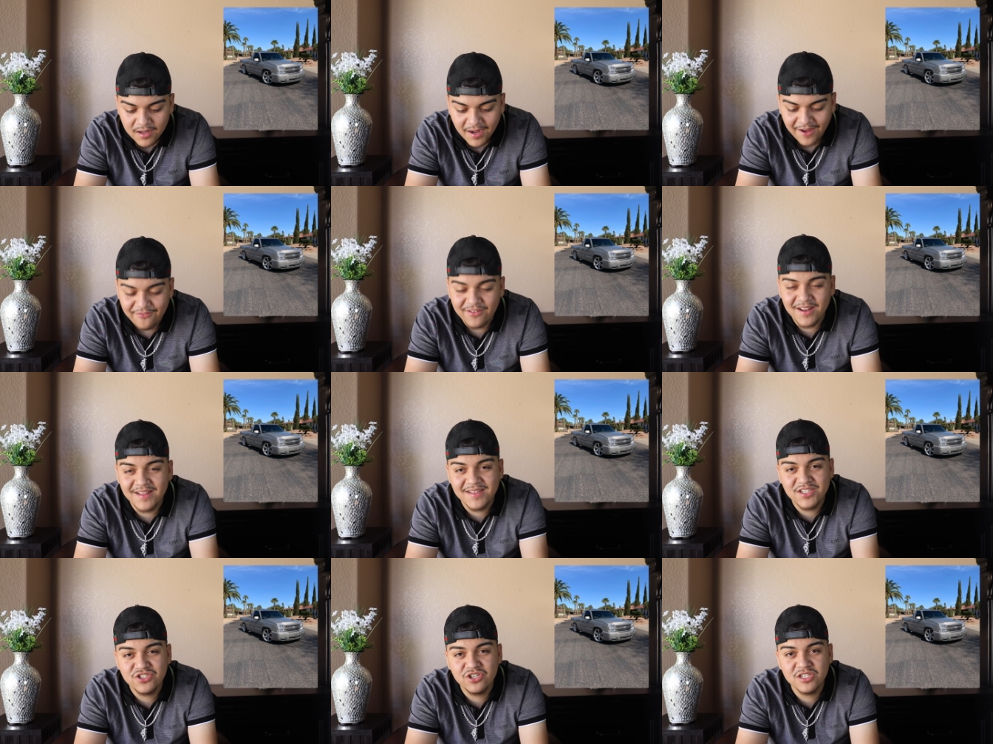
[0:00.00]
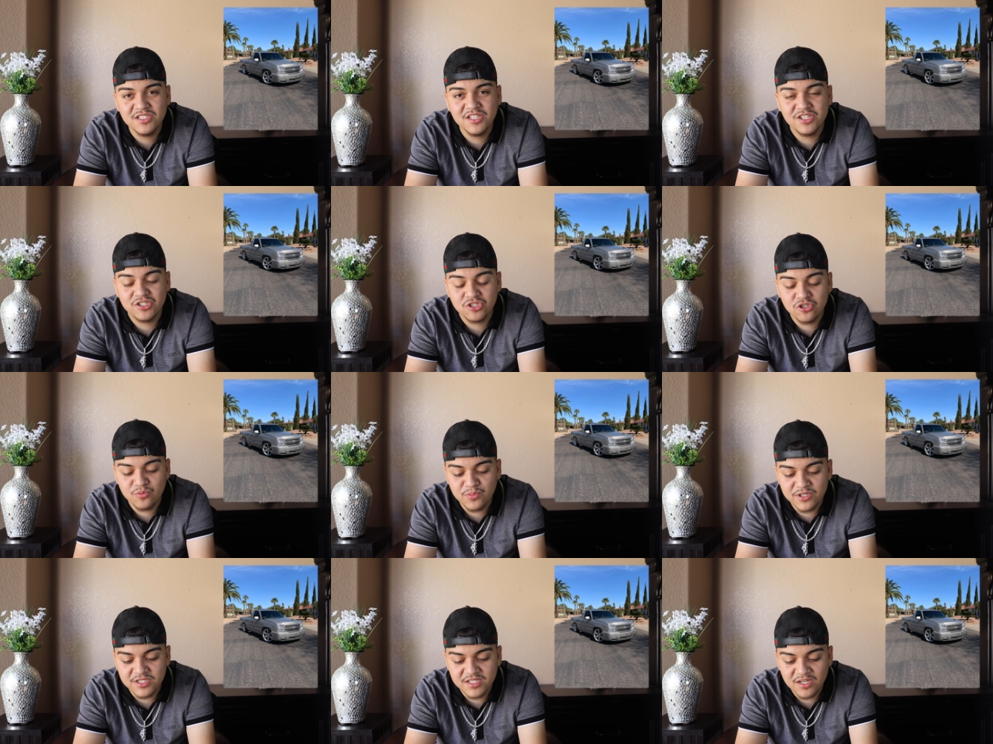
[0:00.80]
I feel like these tricks look
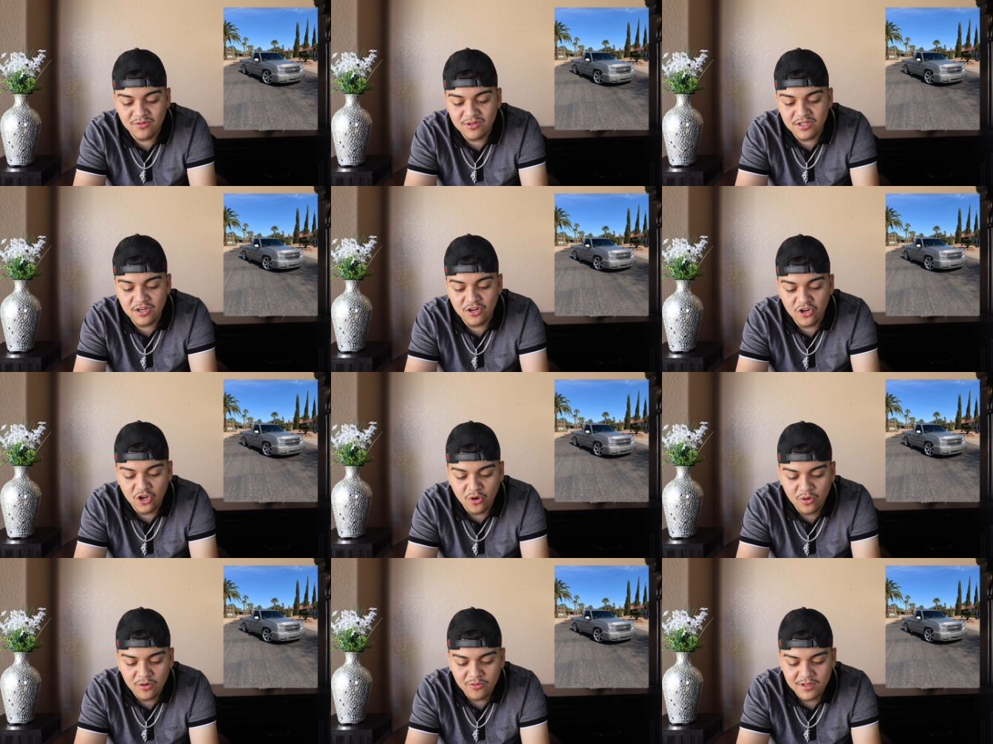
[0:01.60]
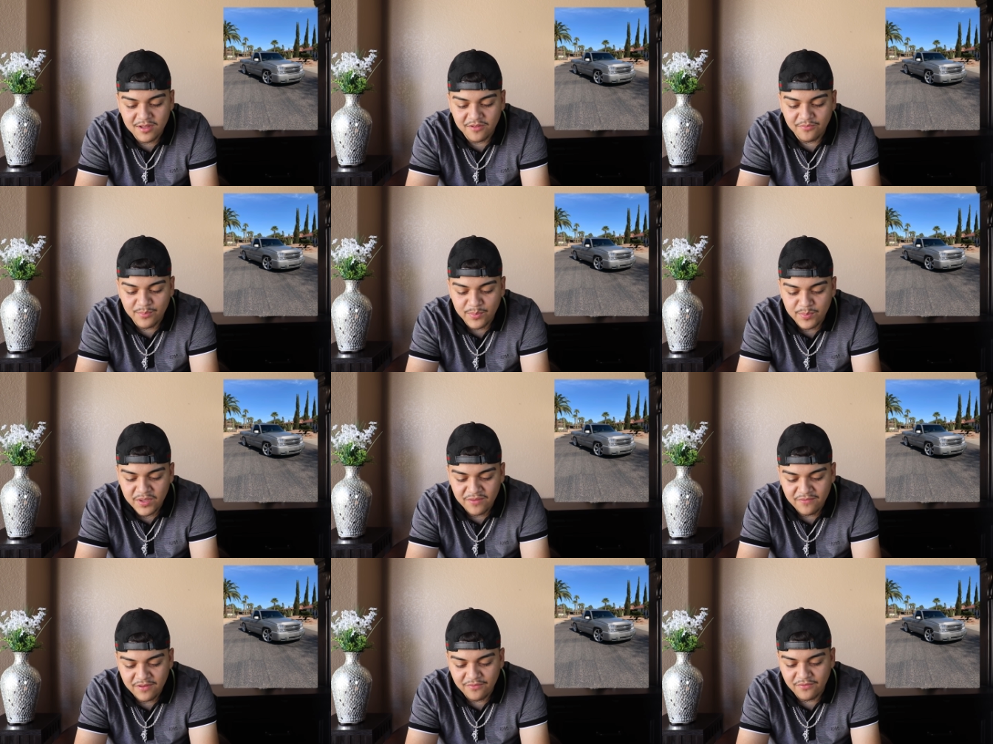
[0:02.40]
super sick when they're lower with the
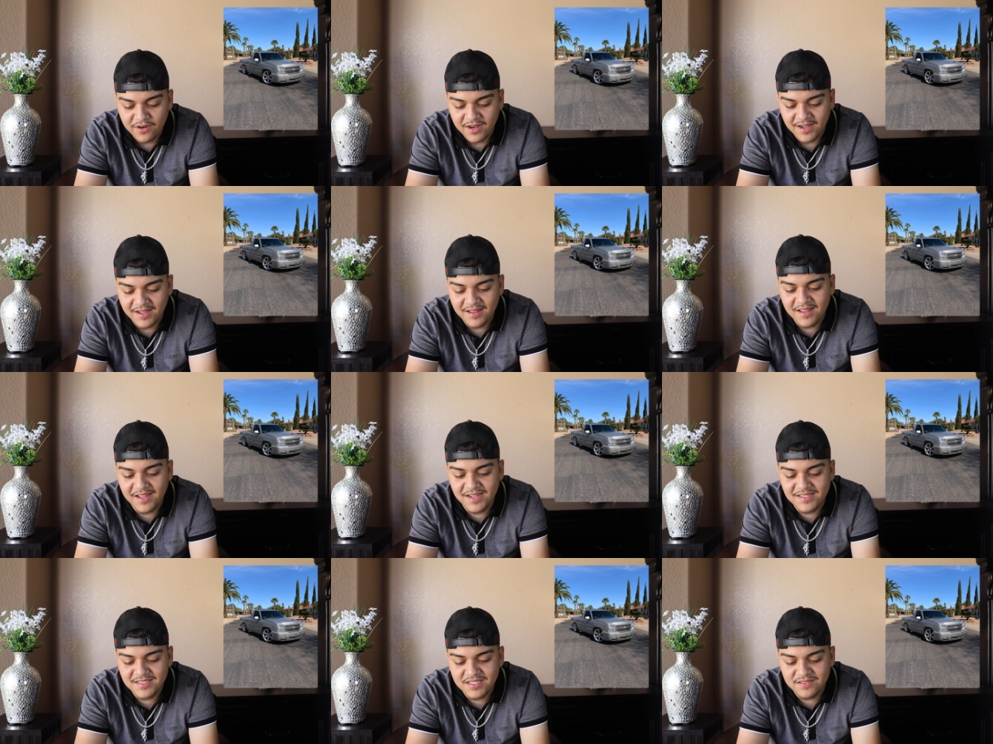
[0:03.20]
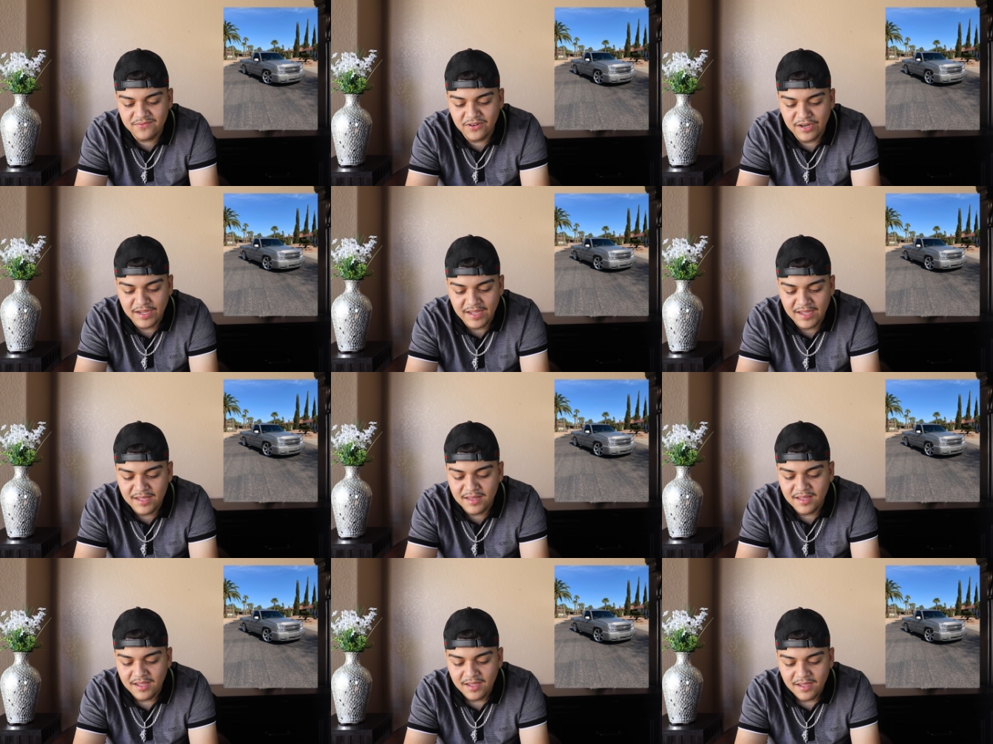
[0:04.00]
beefy front end, the SS front
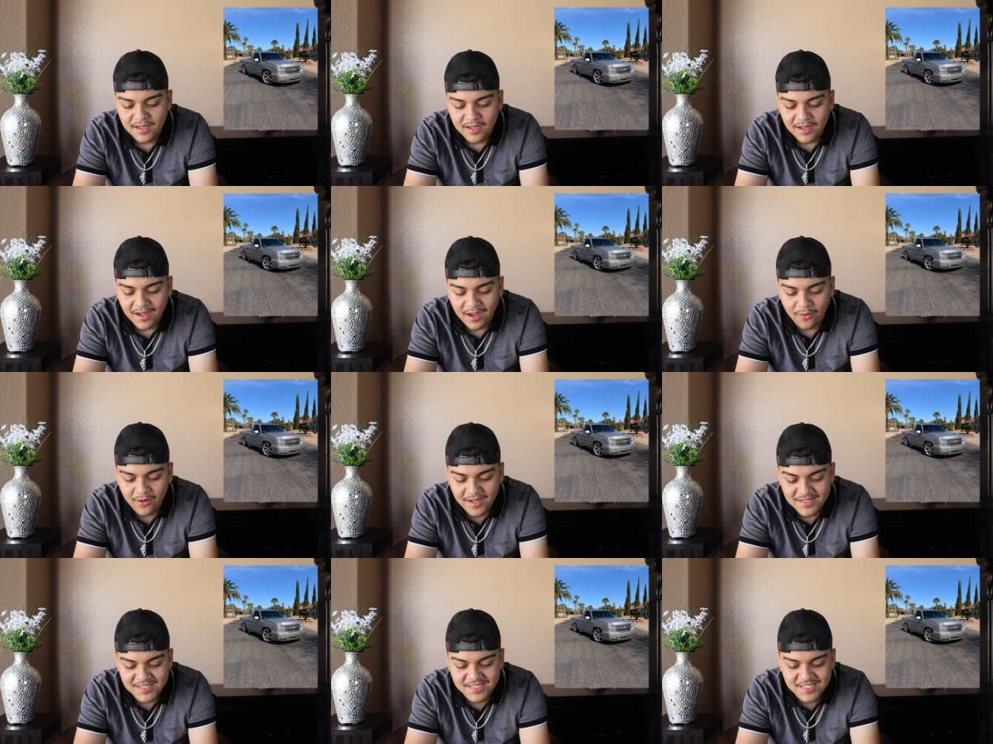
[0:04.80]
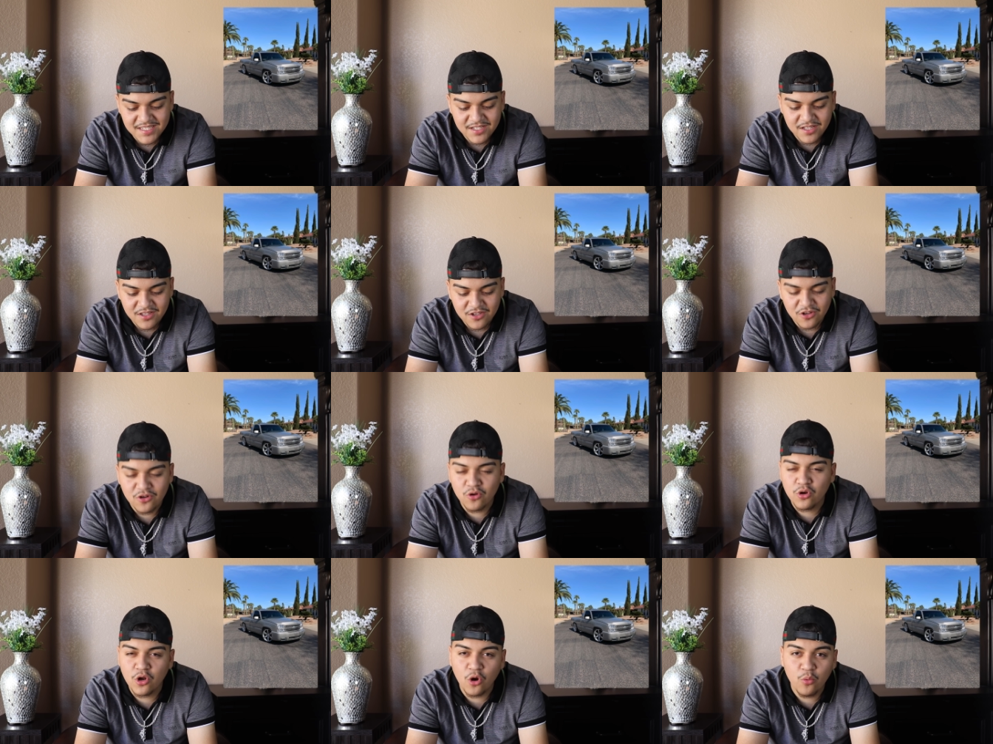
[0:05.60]
end. I would like to see, you
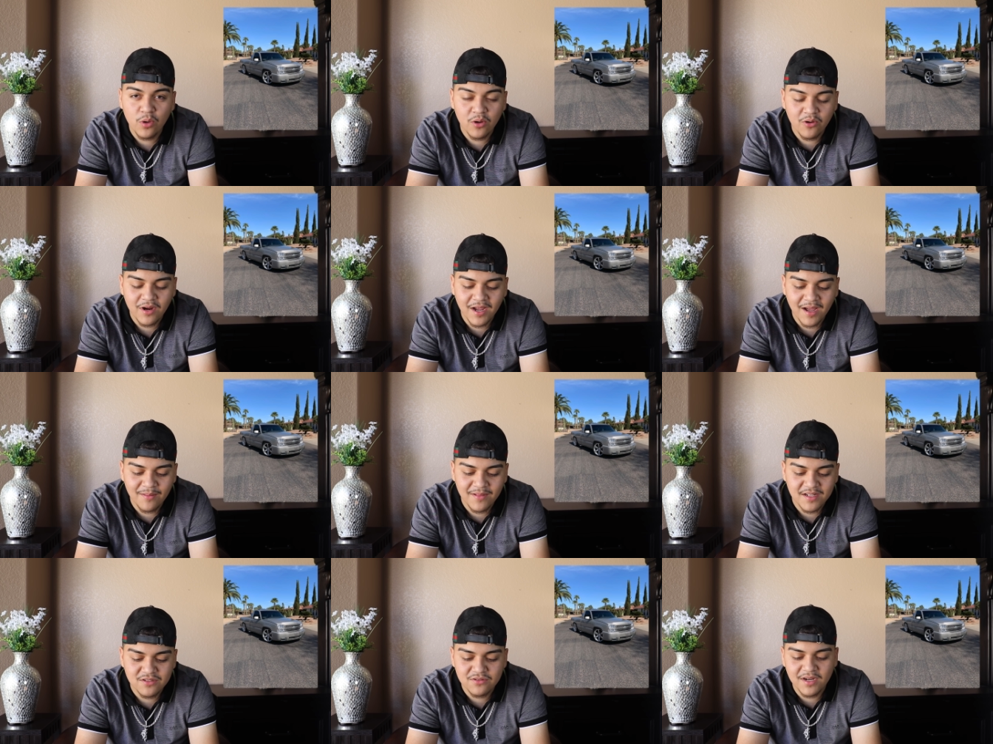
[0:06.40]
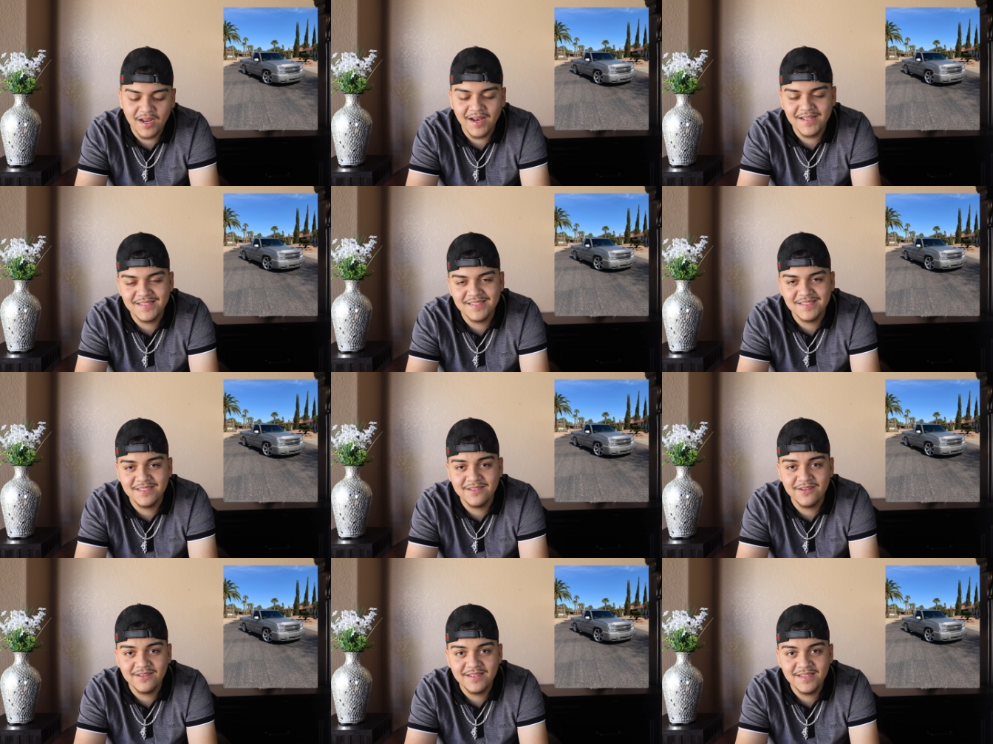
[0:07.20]
know, no wheel gap. That's what I like to
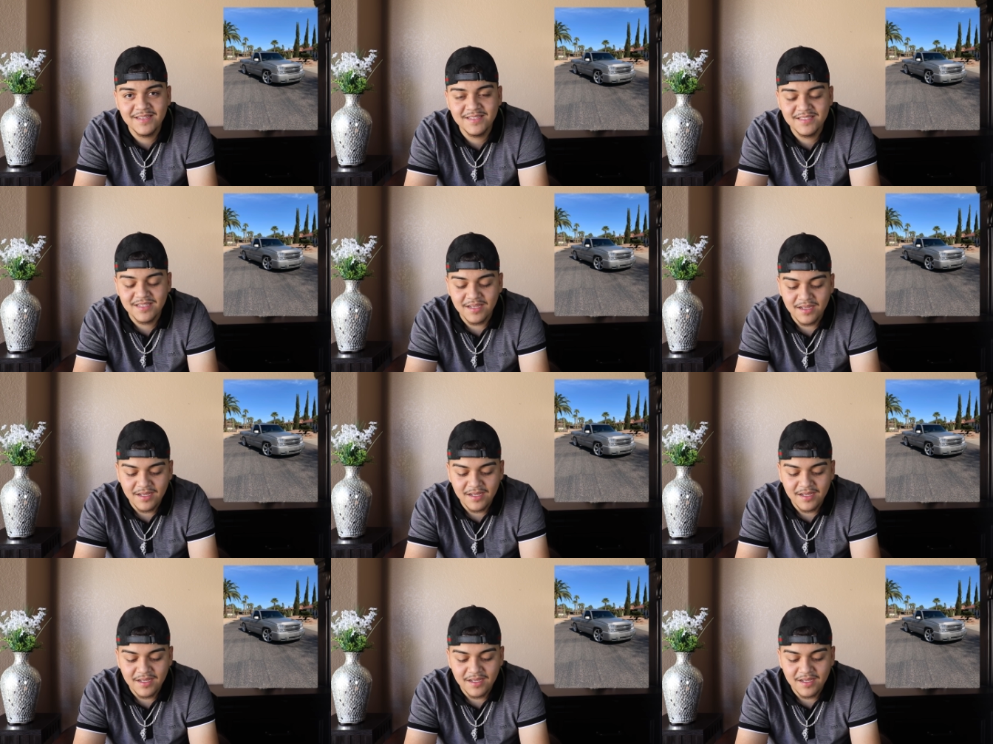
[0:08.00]
see on these.